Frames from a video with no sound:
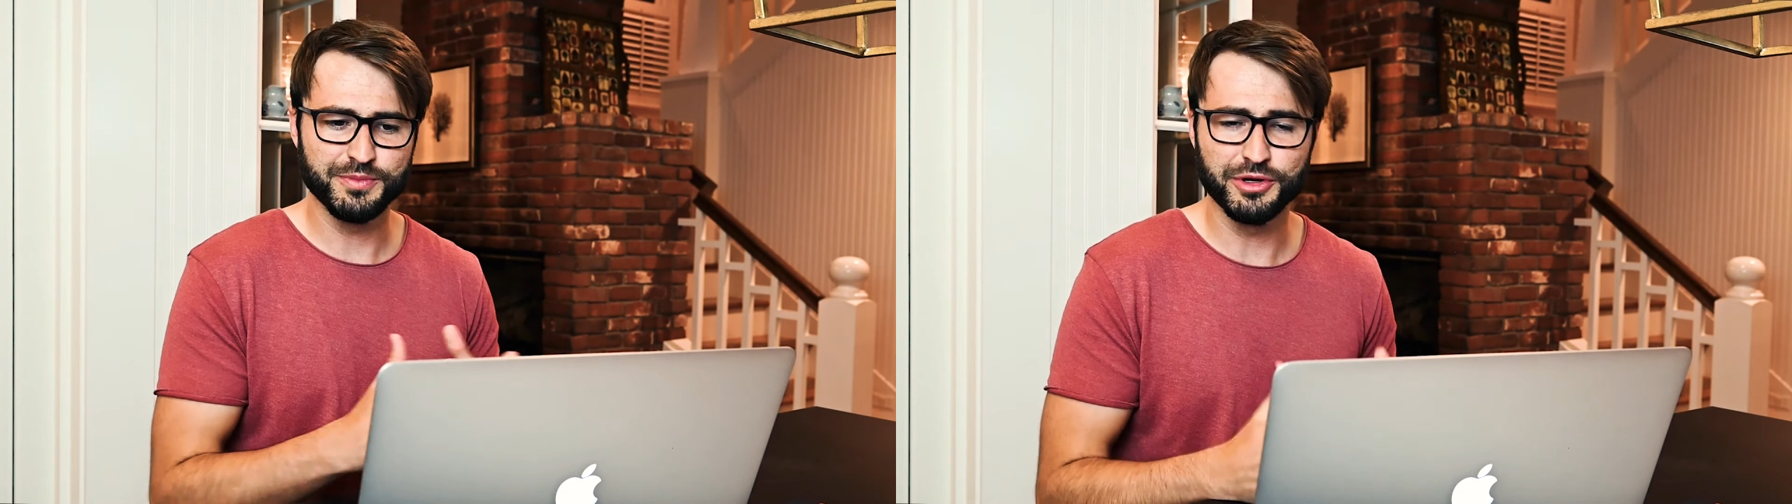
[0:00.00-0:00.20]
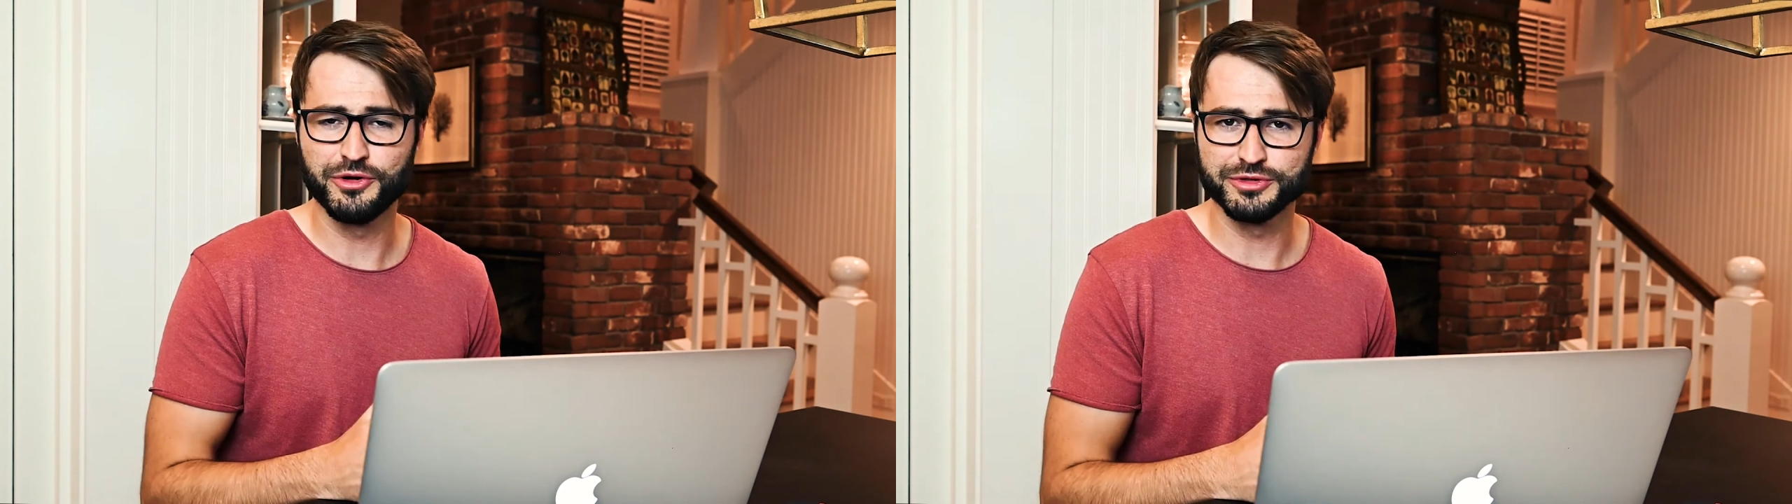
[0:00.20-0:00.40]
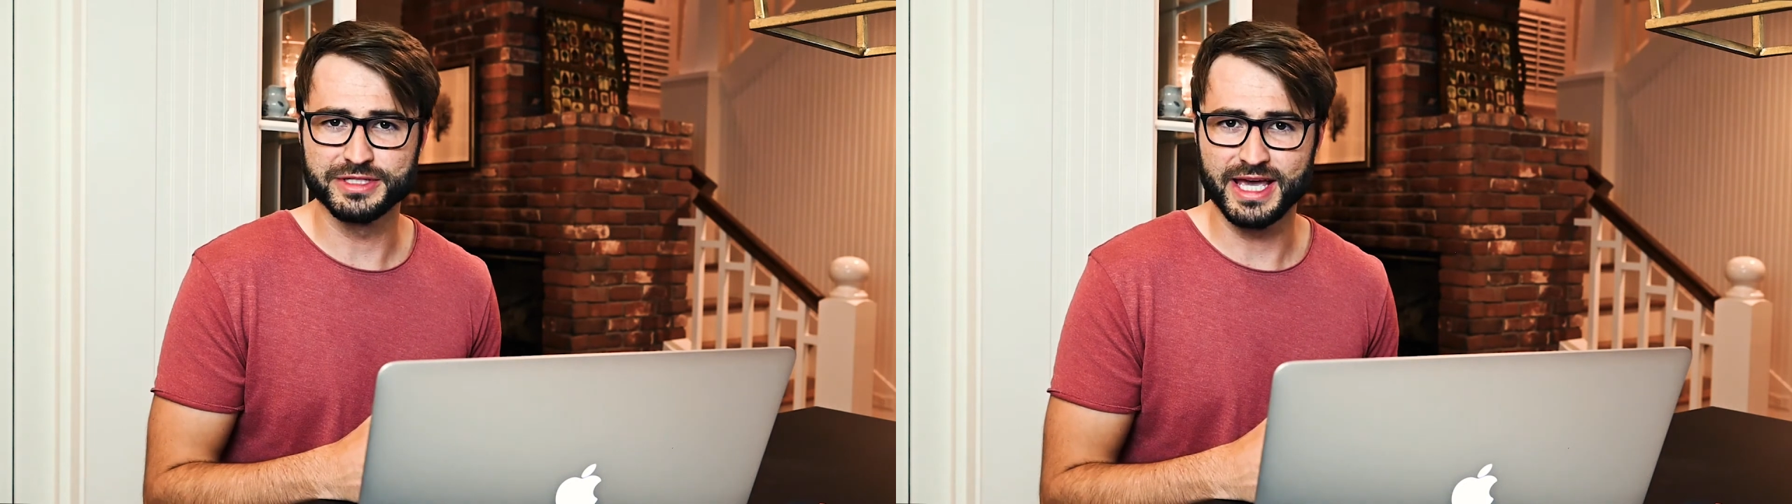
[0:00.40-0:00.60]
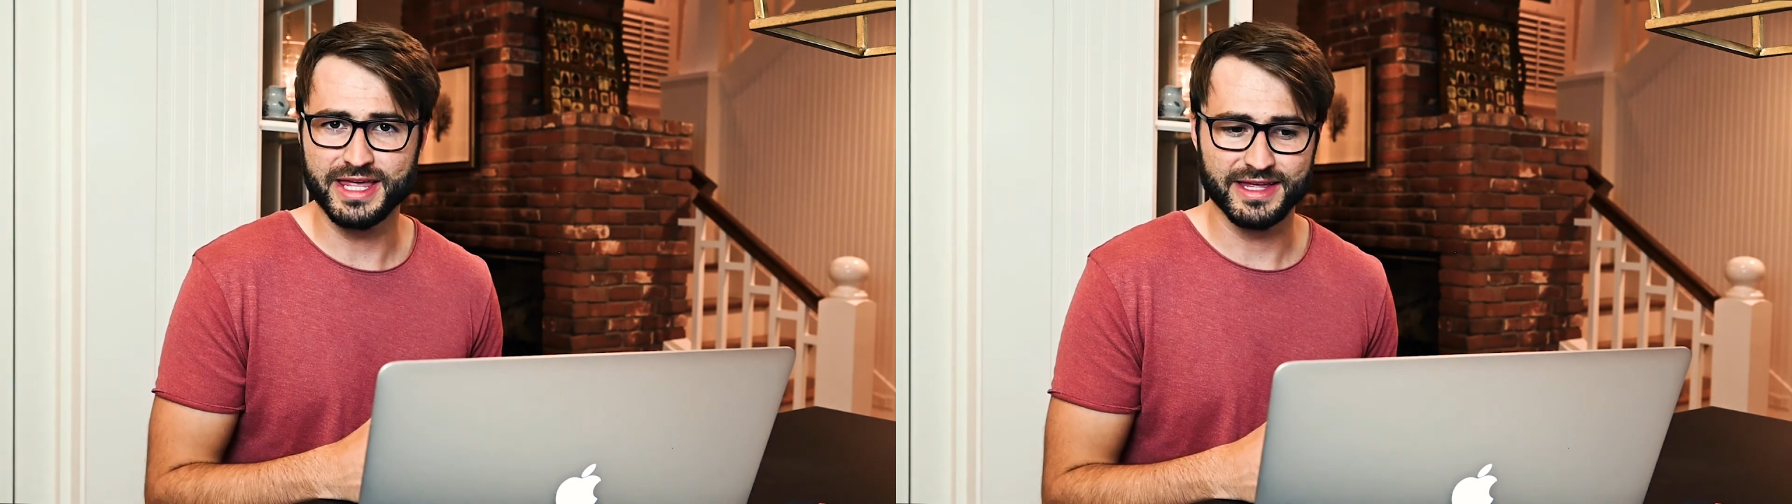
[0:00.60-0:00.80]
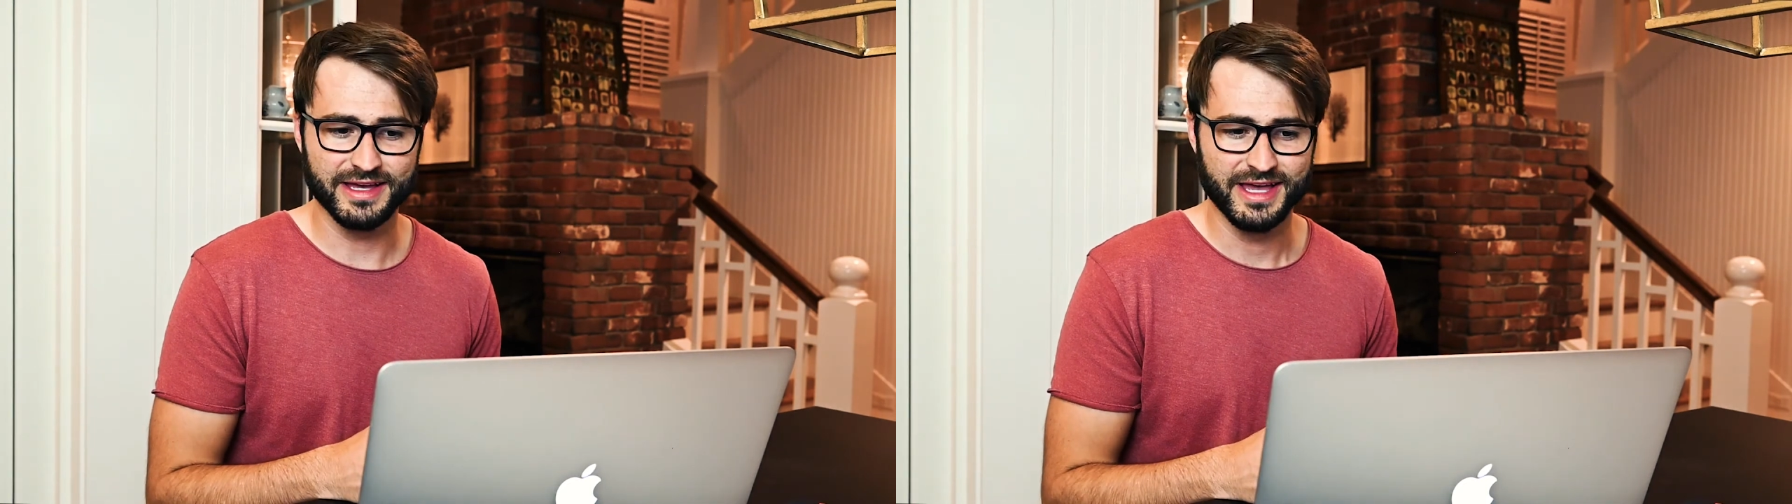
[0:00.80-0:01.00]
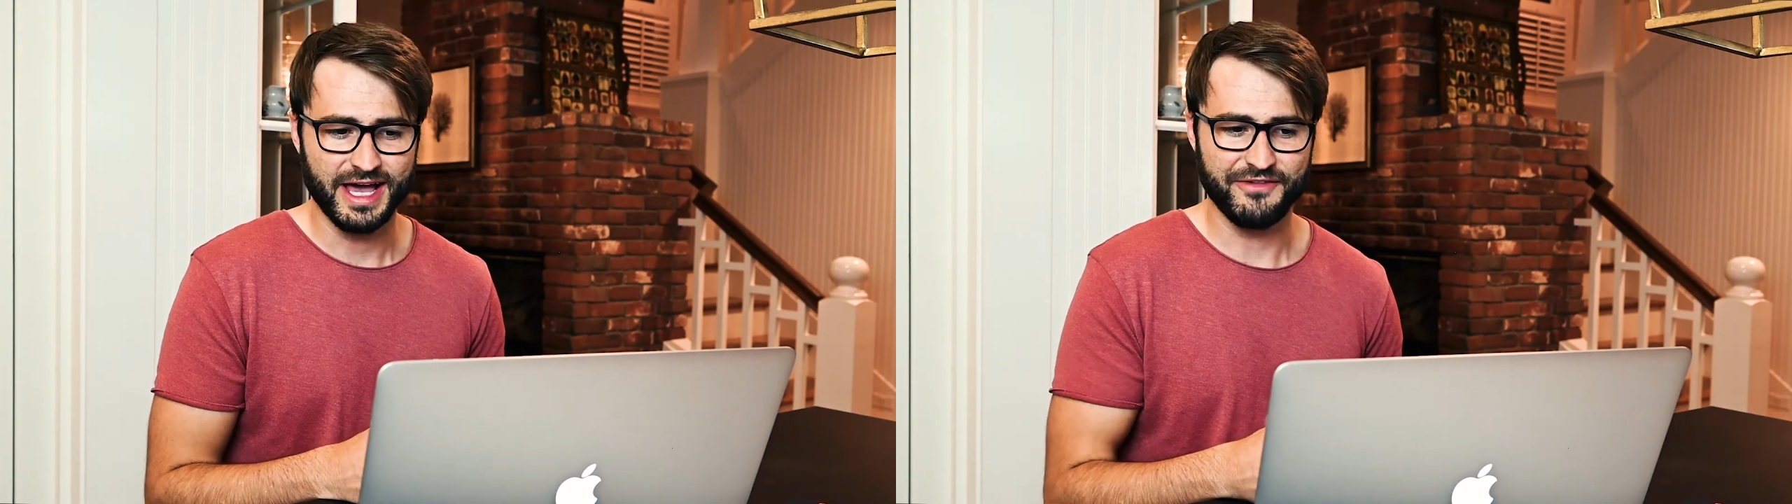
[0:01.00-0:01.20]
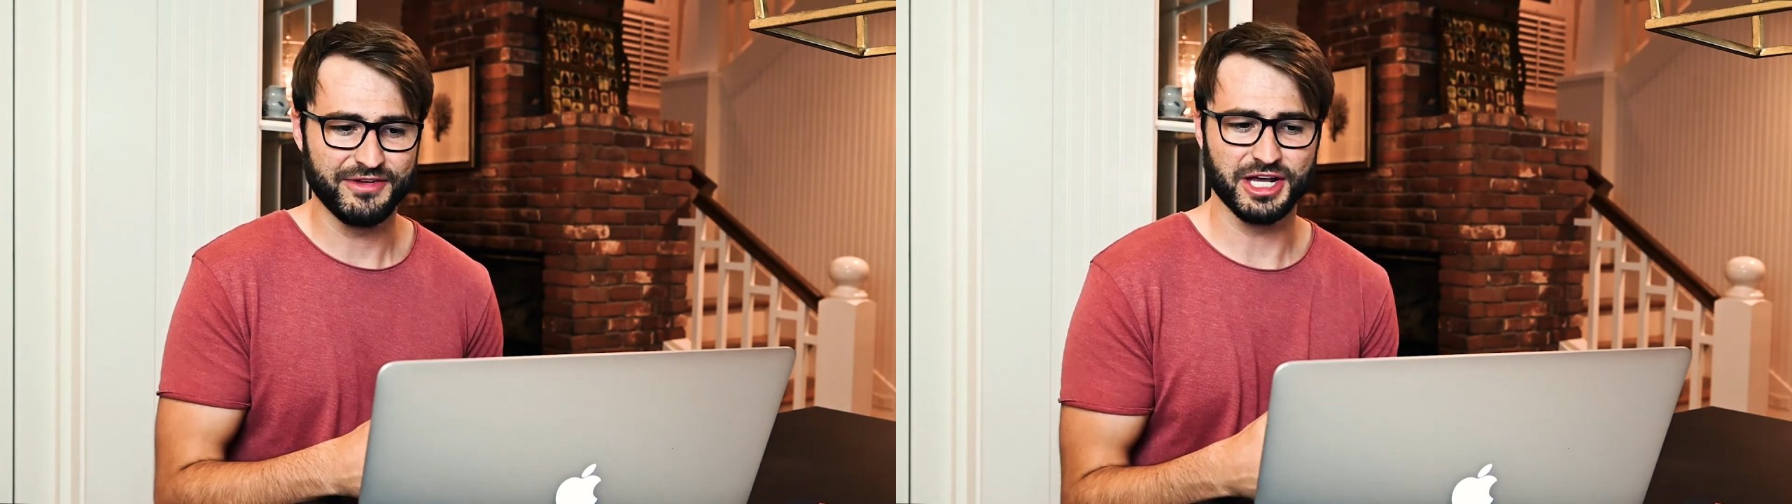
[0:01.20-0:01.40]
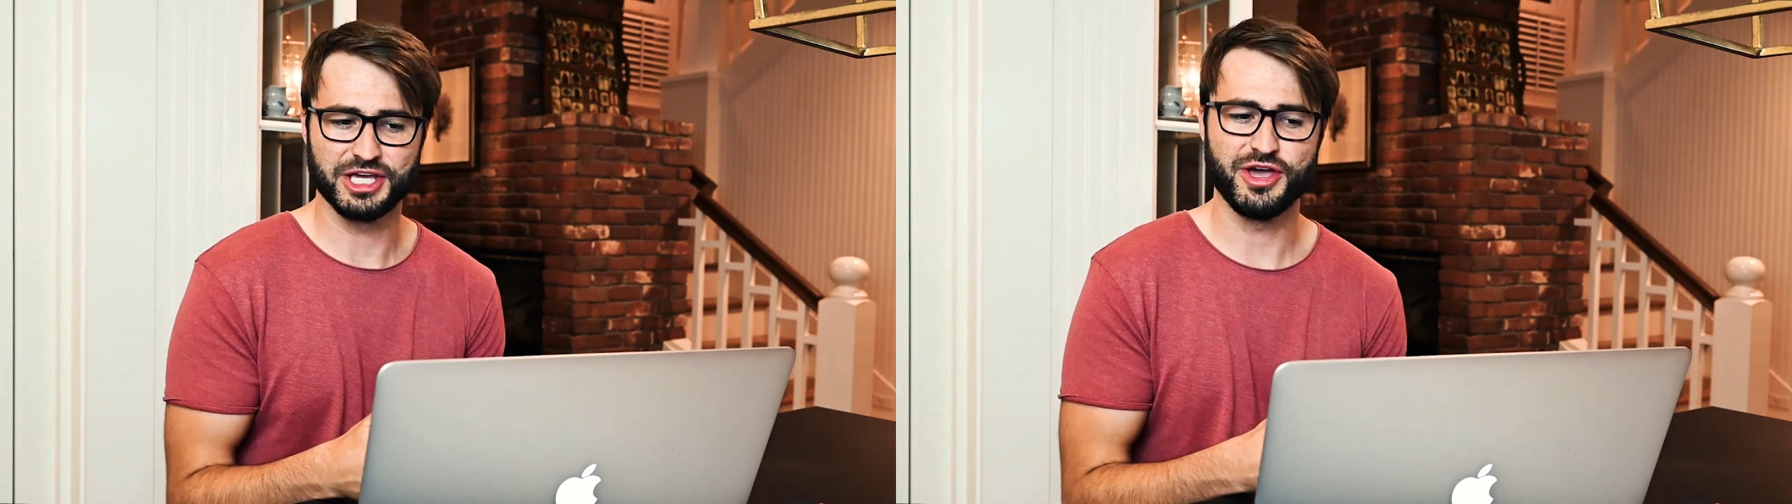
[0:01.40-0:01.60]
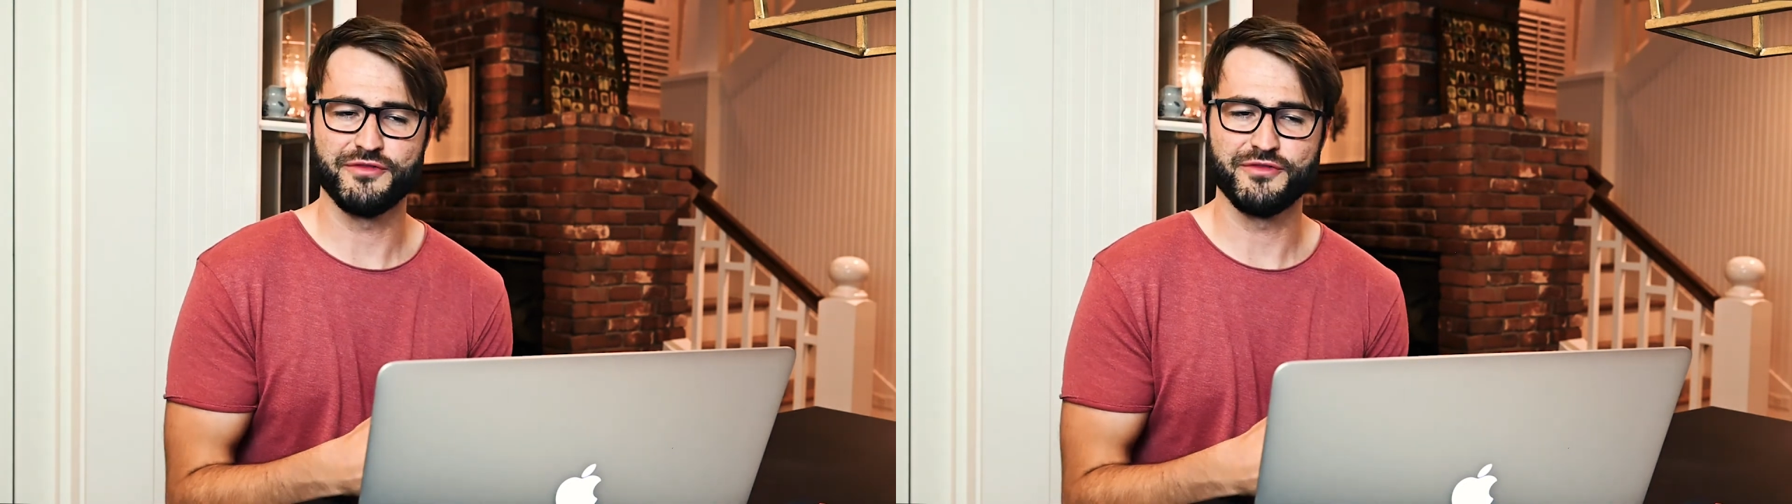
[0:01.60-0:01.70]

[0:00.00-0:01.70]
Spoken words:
put it all together, I feel like